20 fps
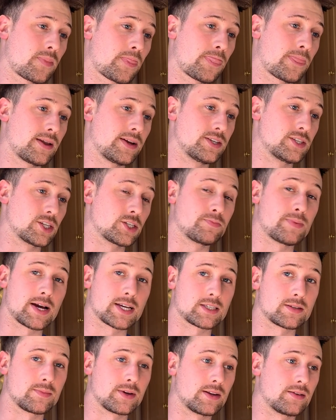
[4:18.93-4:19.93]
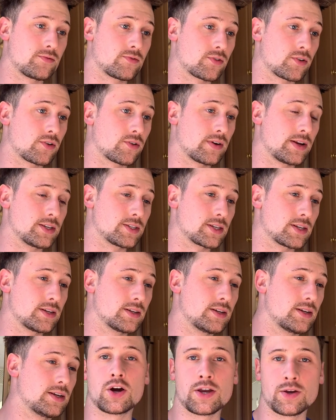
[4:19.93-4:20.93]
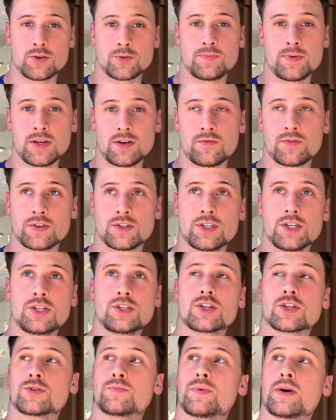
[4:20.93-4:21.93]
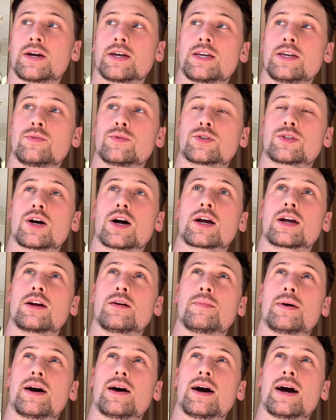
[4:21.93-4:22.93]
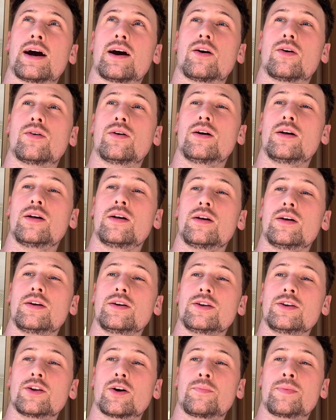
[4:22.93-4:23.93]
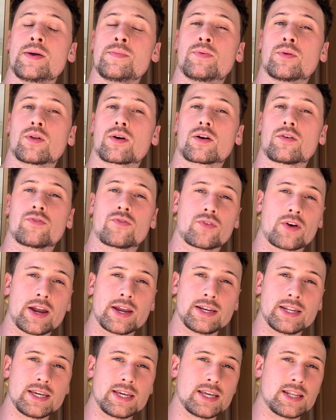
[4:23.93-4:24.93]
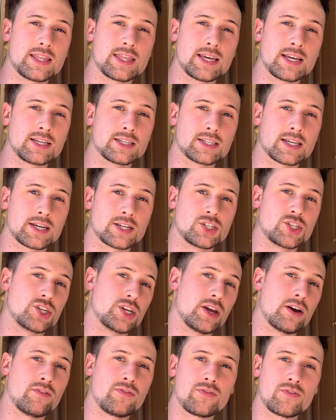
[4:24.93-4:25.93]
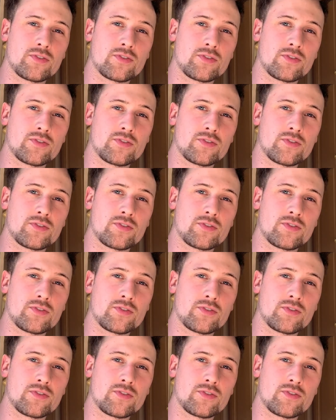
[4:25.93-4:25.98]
a specimen for a reason. He was being facetious, but he was talking about how, you know, people are afraid to eat things like Jif.